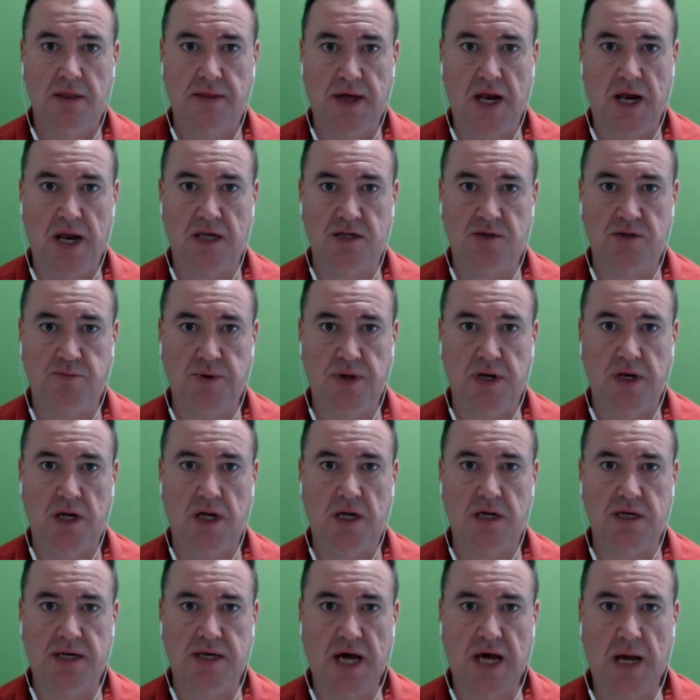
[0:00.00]
that has been
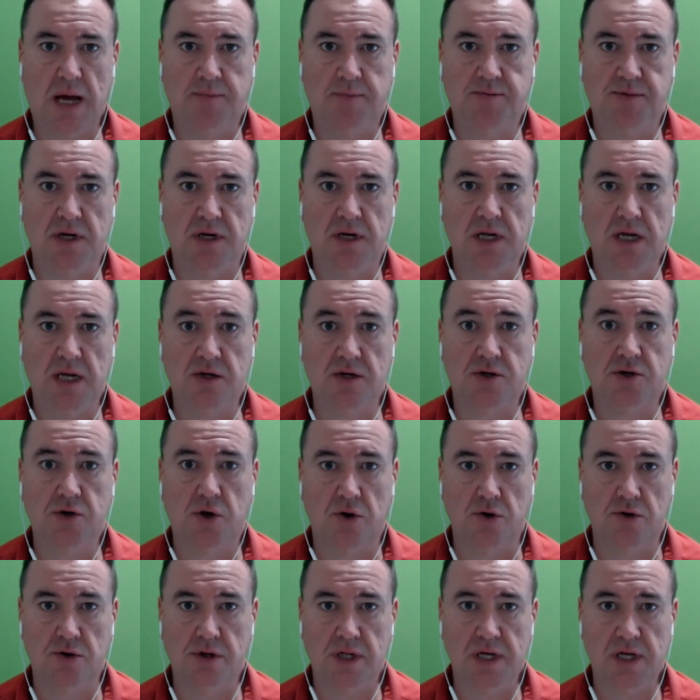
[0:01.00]
adopted
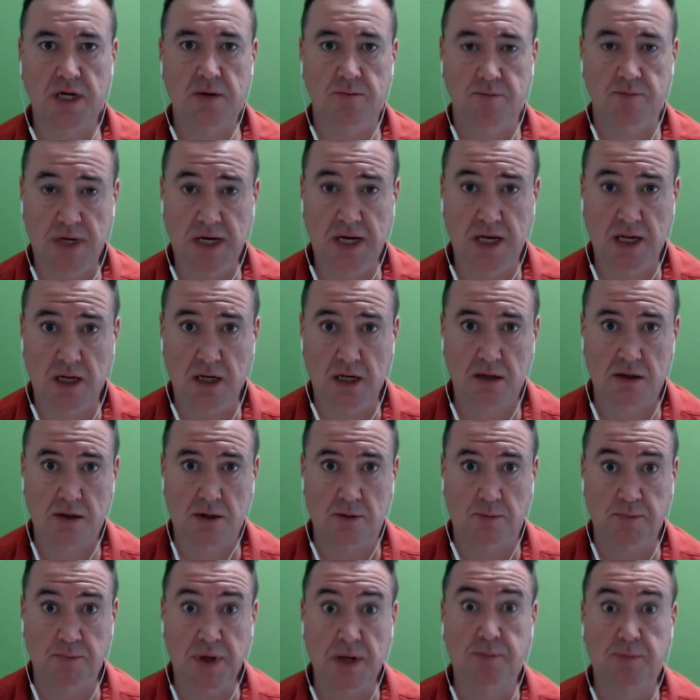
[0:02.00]
internally, meaning the
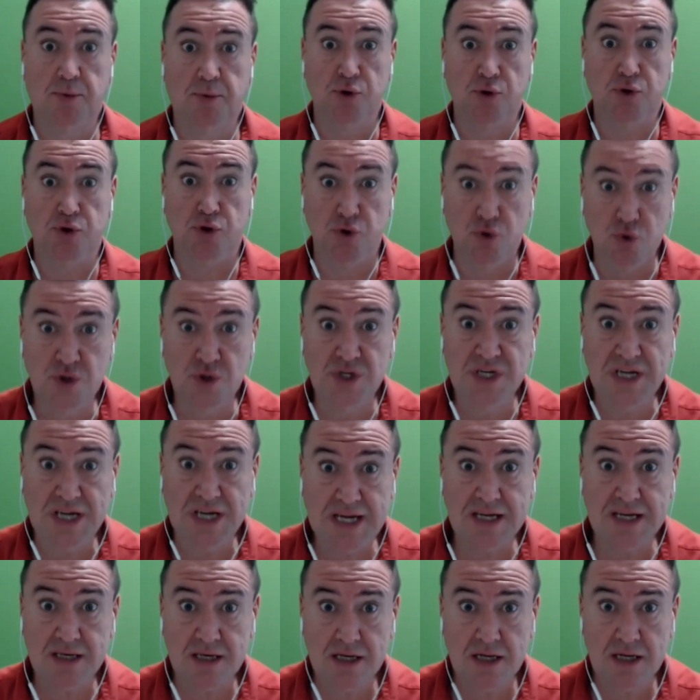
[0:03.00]
people using
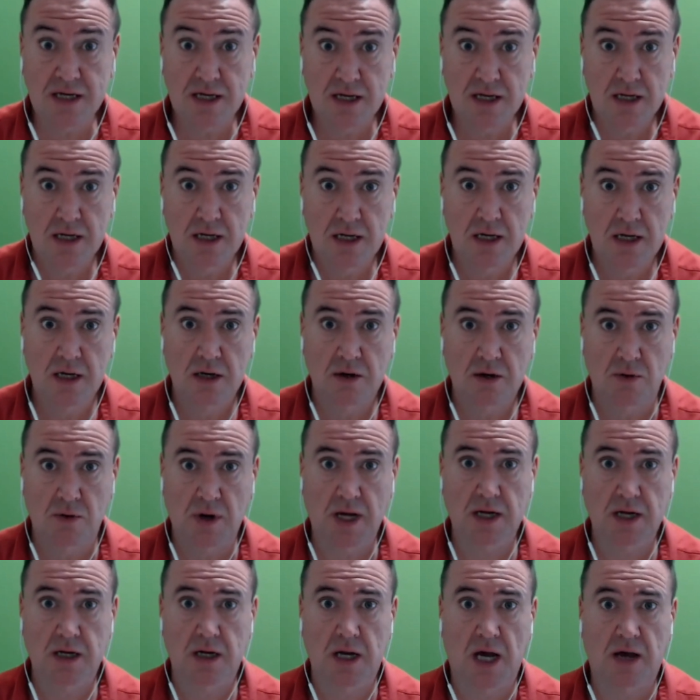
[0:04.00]
it,
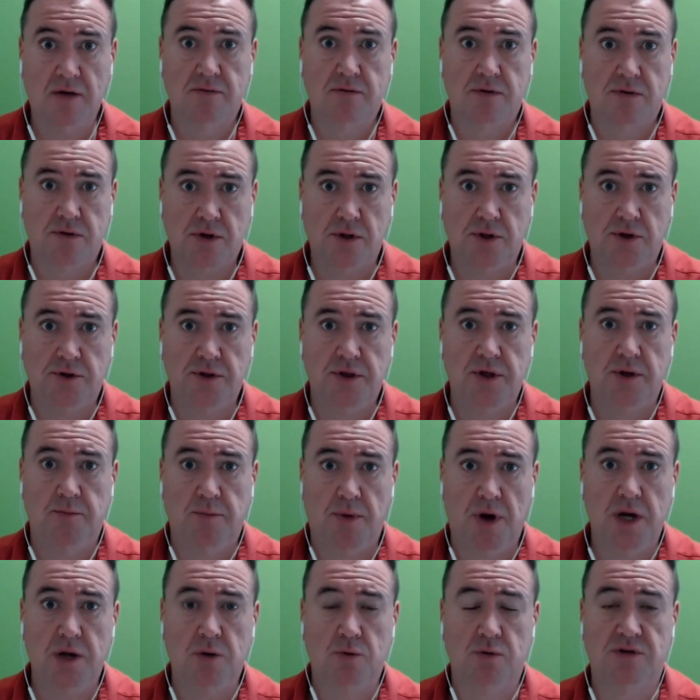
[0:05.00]
right? Clearly the
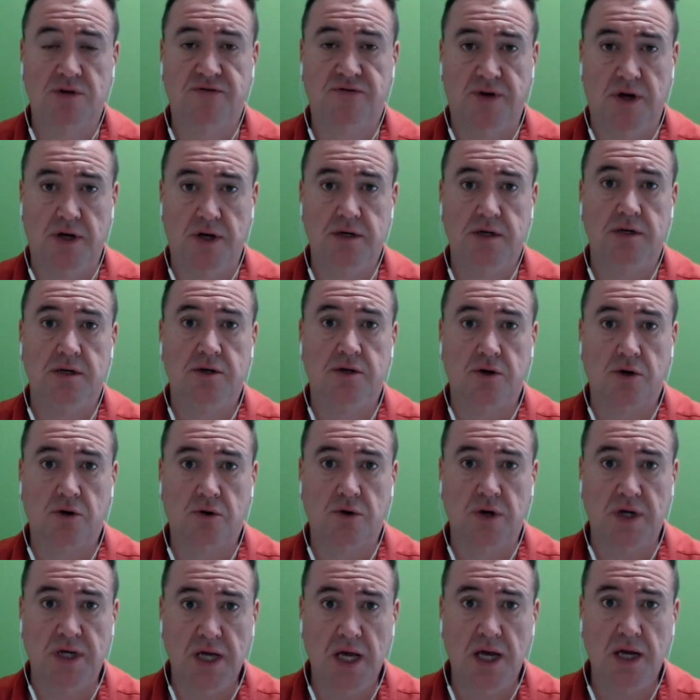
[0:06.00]
money was funded to
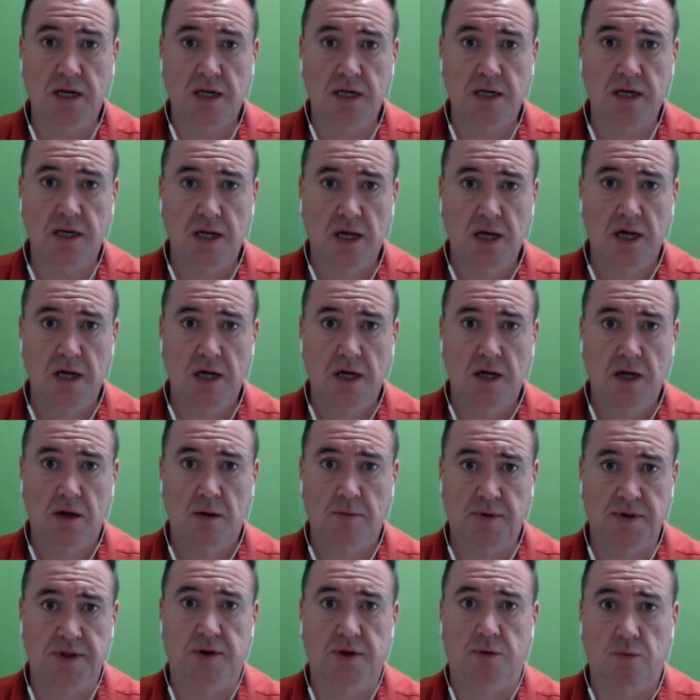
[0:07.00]
create it,
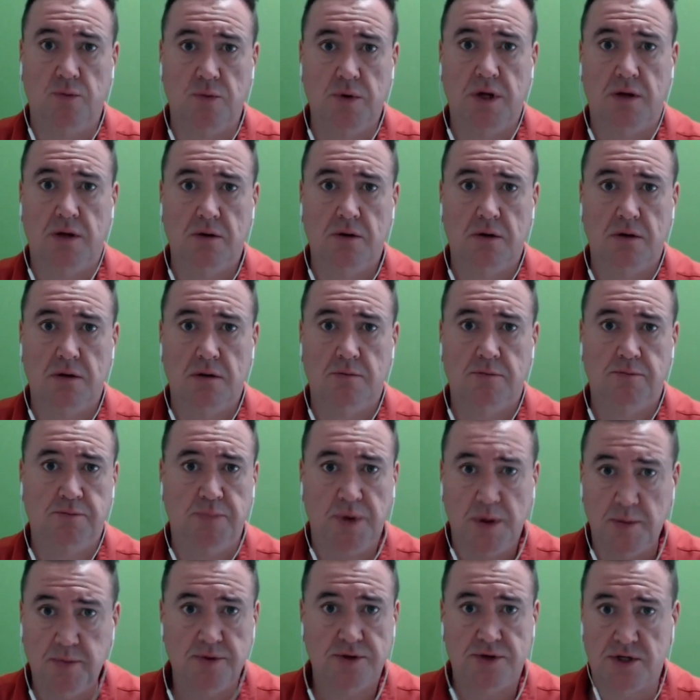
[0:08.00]
but then
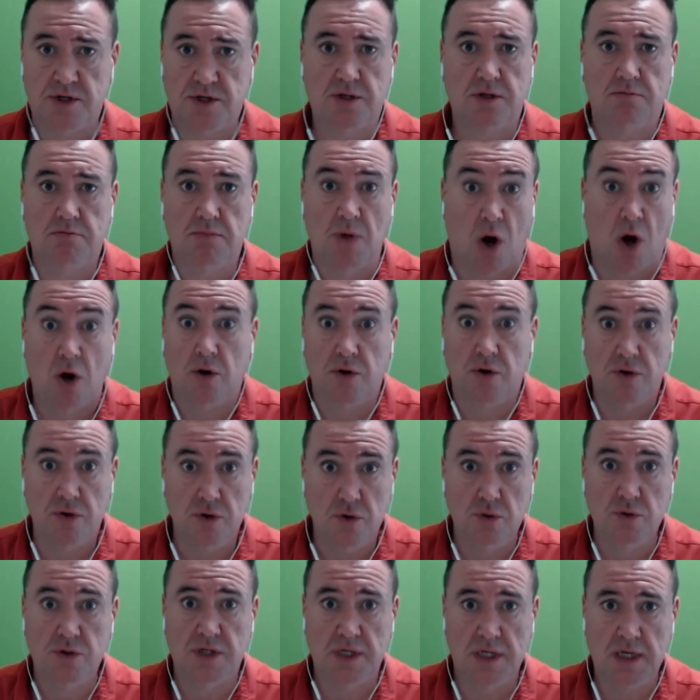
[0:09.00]
people just aren't
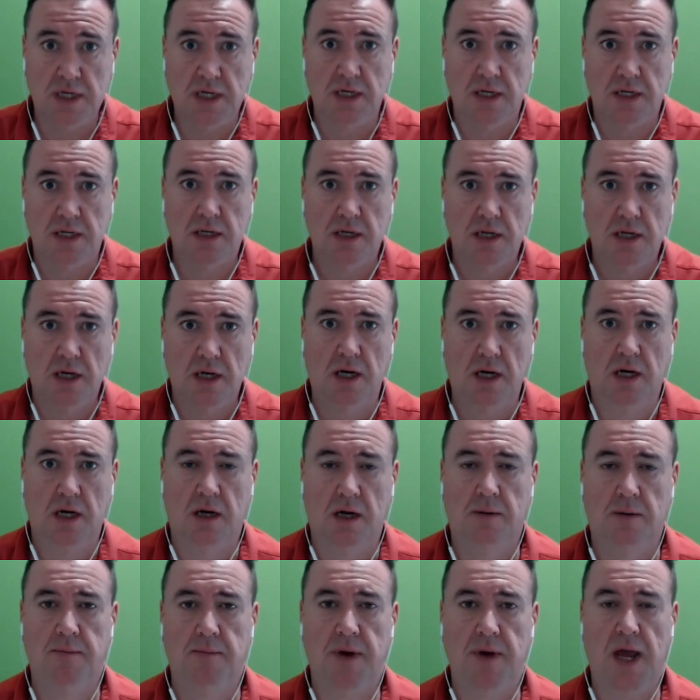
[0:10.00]
using it.
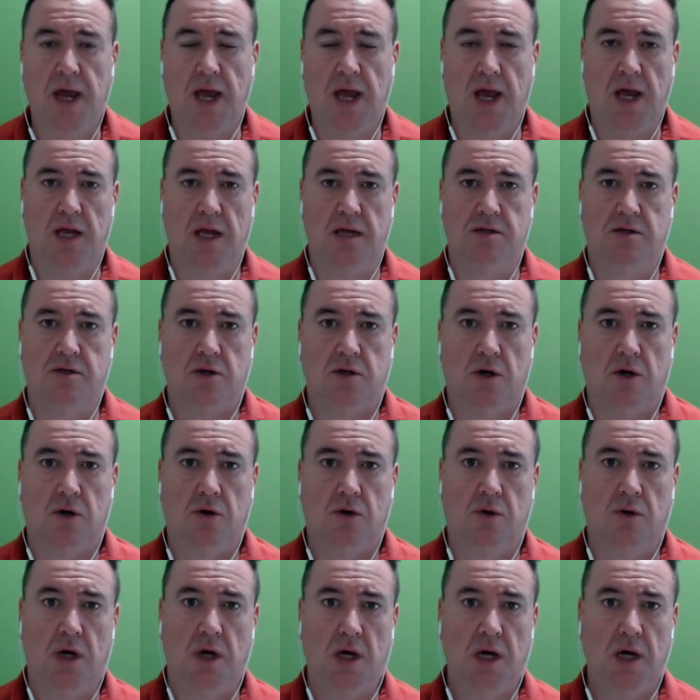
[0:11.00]
And
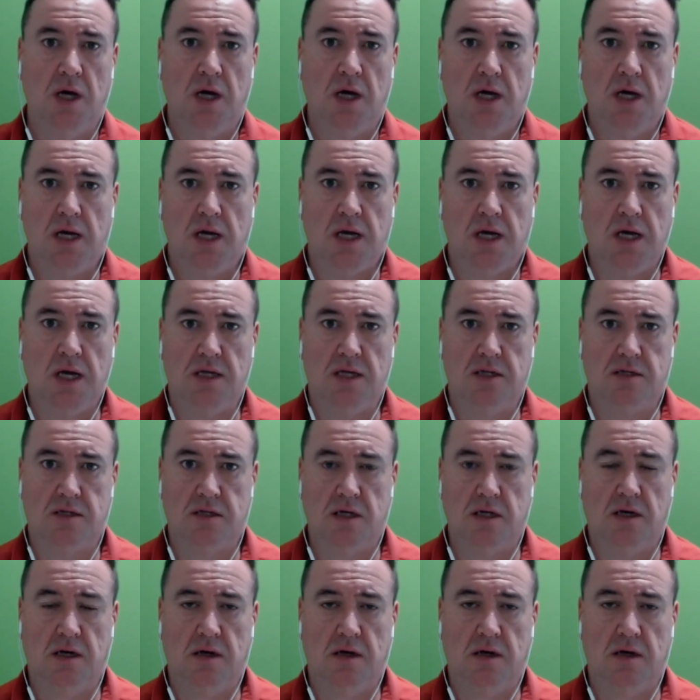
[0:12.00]
so it's